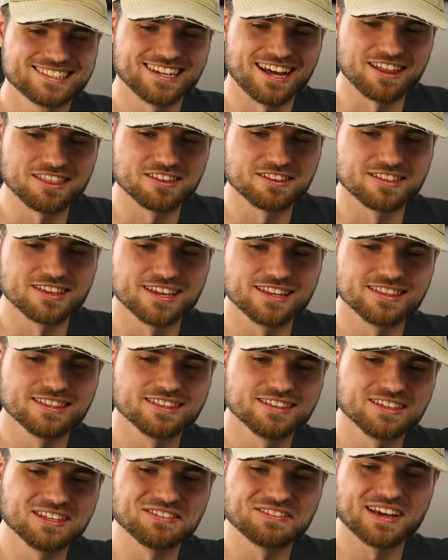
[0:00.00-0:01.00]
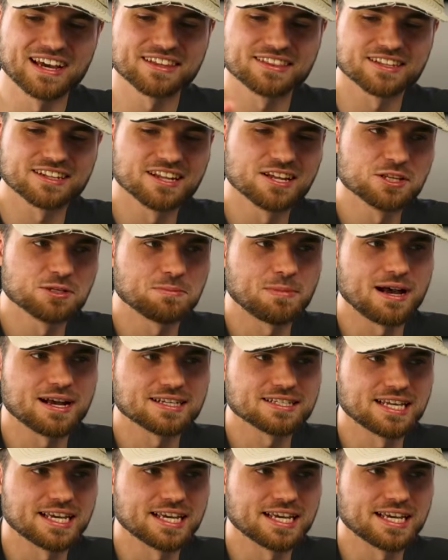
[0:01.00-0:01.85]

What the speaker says: other than you got the lunchbox